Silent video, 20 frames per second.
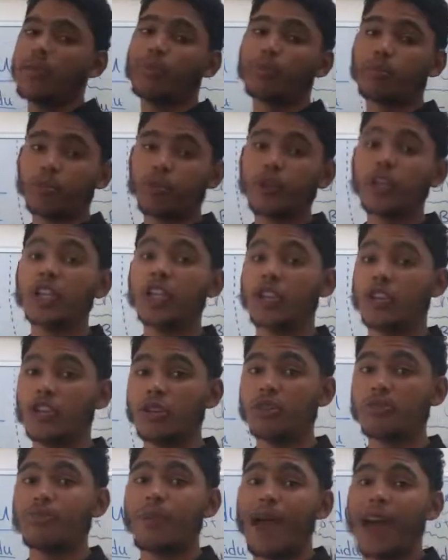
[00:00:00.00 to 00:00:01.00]
a pretty
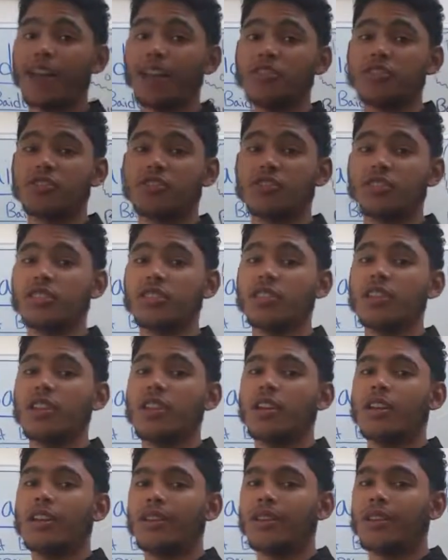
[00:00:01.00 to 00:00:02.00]
good balance sheet.
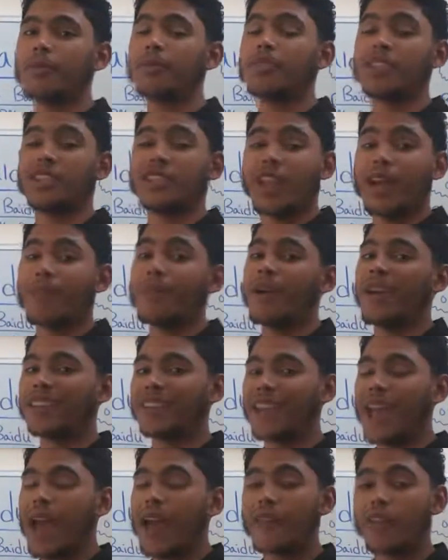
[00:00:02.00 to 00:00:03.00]
let me take that back.
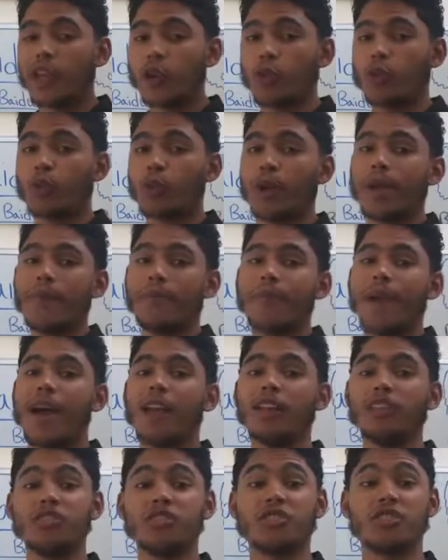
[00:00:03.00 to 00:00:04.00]
They have a great
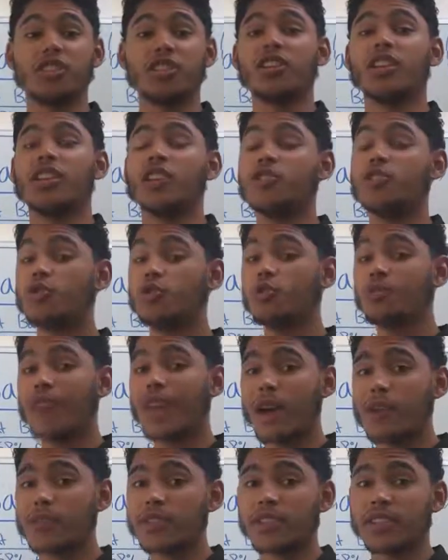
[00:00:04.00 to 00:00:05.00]
balance sheet. In
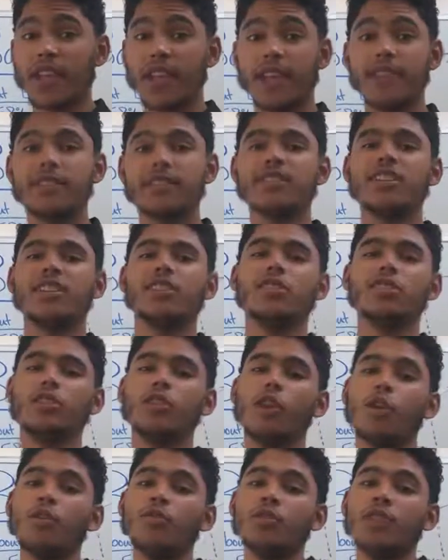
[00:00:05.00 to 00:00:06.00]
2018
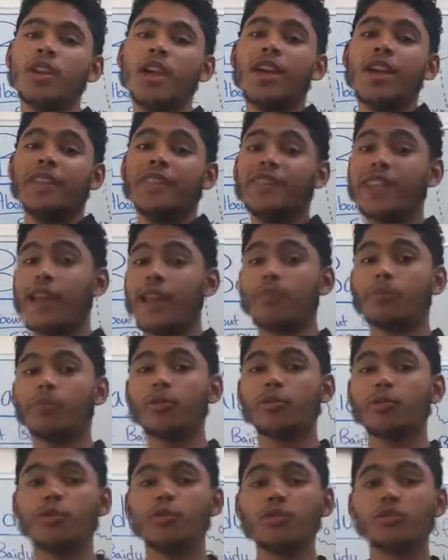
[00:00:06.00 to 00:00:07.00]
alone, they
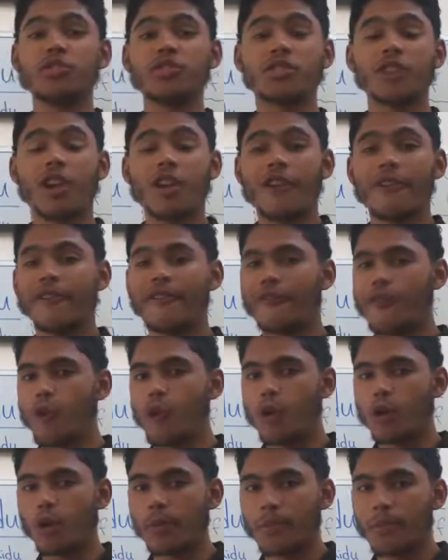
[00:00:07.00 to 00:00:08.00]
produced
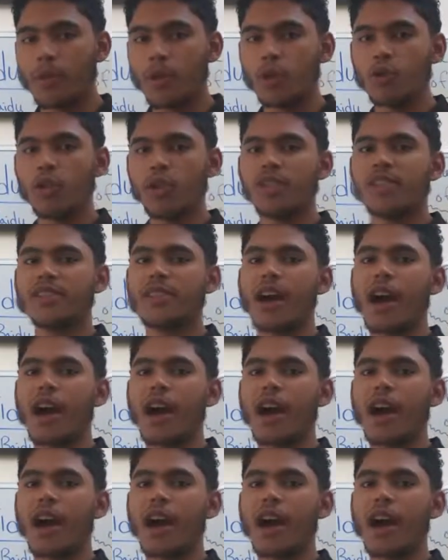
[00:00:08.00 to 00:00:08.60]
$4 billion